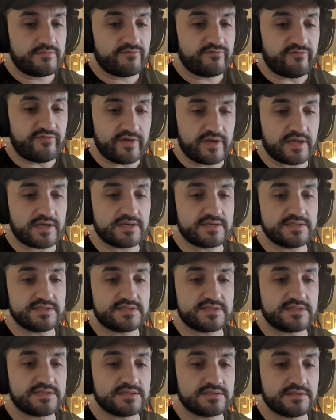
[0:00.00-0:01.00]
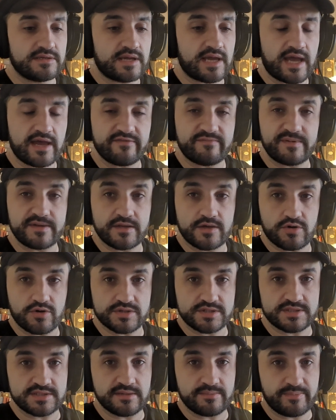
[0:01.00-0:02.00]
vegans have been
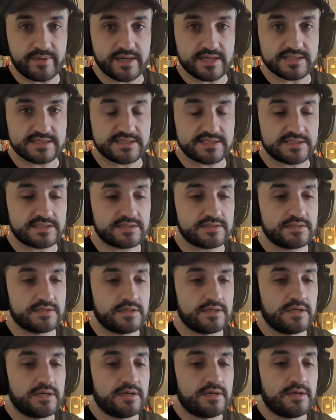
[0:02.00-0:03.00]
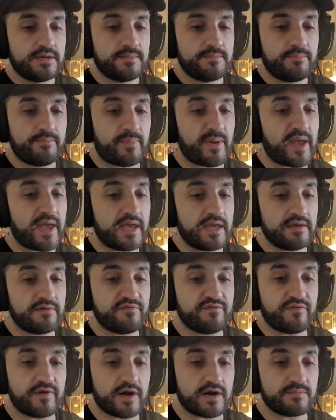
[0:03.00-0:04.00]
caught in the past paying
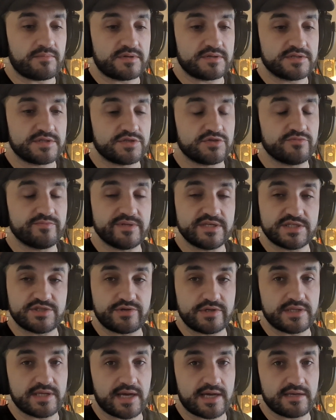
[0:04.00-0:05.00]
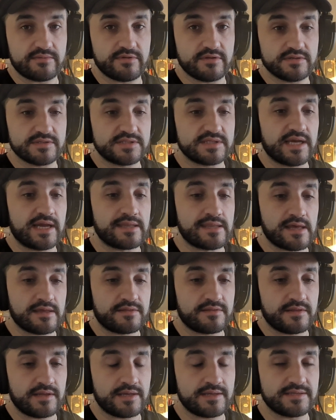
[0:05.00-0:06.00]
farmers to mistreat animals, and I
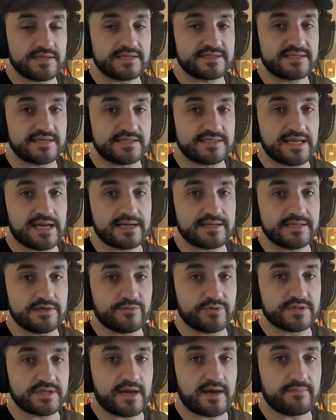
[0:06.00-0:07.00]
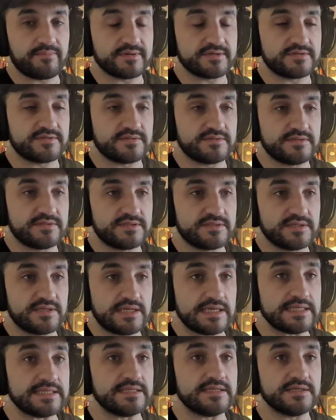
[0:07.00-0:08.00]
think that's exactly what happened
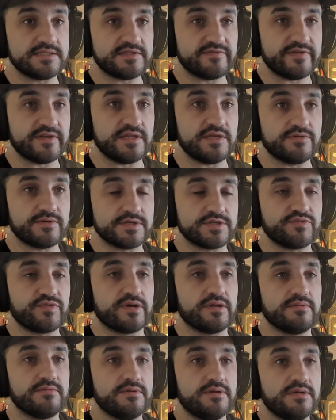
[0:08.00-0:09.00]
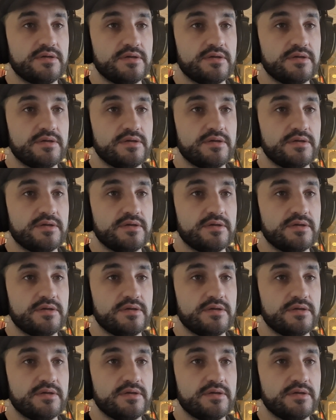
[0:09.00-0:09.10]
in this video as well